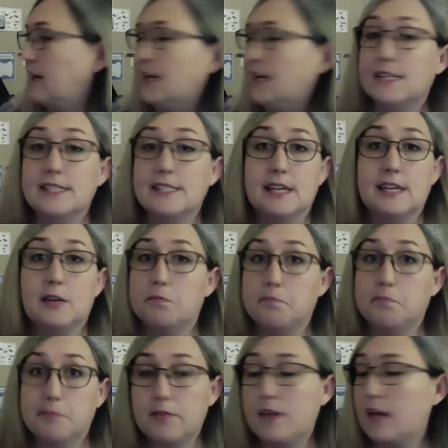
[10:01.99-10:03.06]
to see
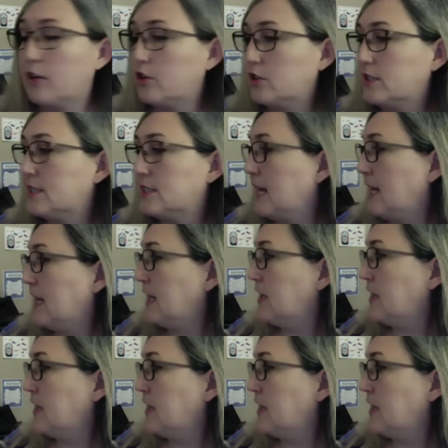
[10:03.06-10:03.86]
if they understand